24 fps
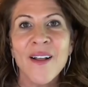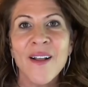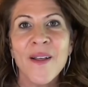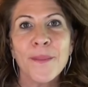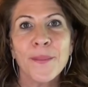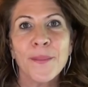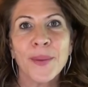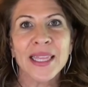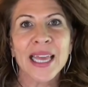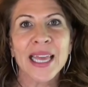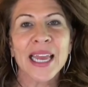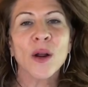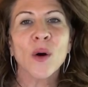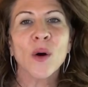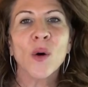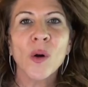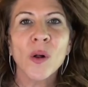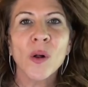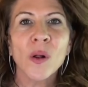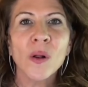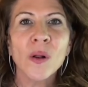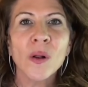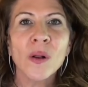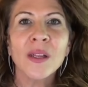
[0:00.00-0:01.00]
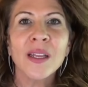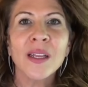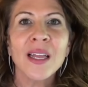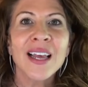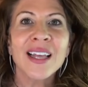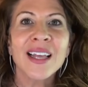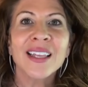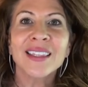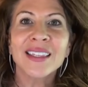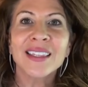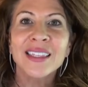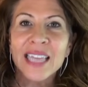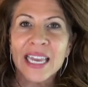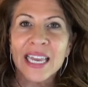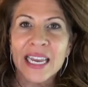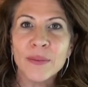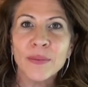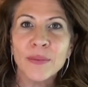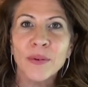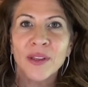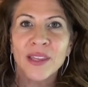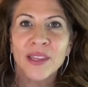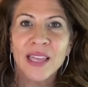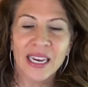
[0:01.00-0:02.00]
But that whole
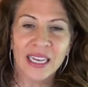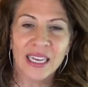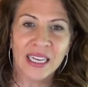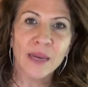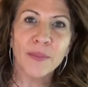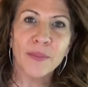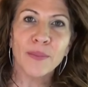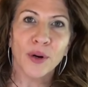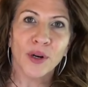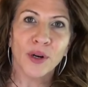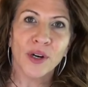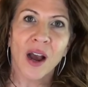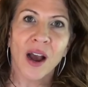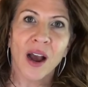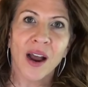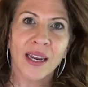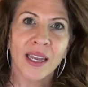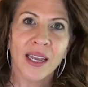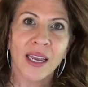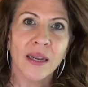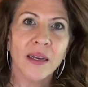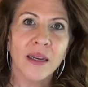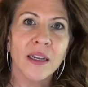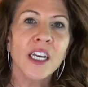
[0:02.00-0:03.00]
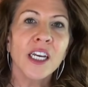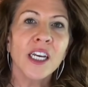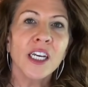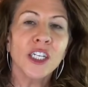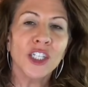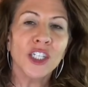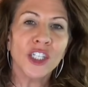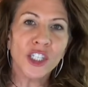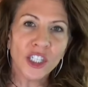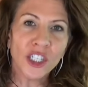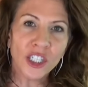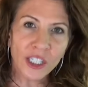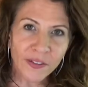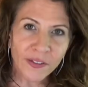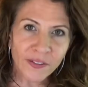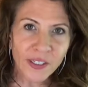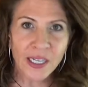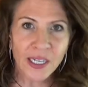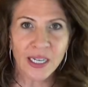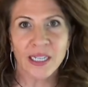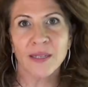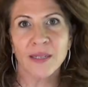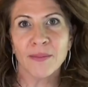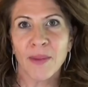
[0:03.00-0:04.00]
label that he put on it shifted
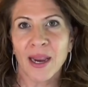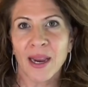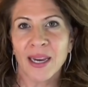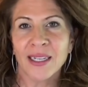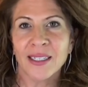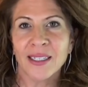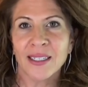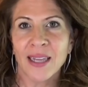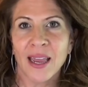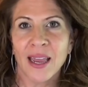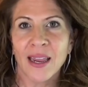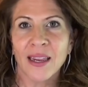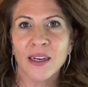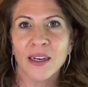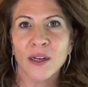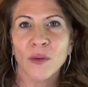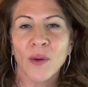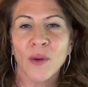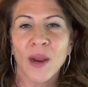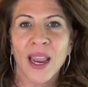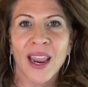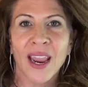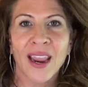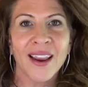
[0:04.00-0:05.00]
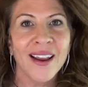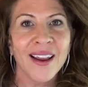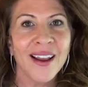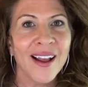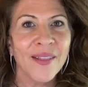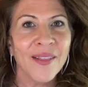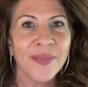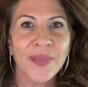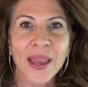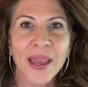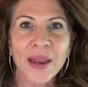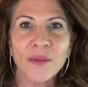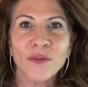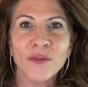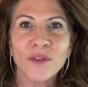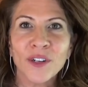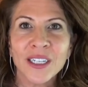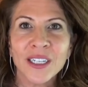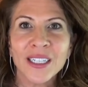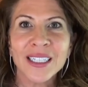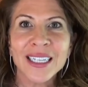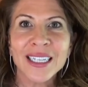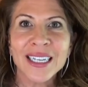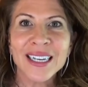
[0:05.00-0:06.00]
his mindset in a way that
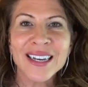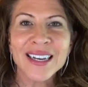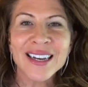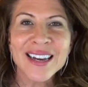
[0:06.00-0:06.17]
really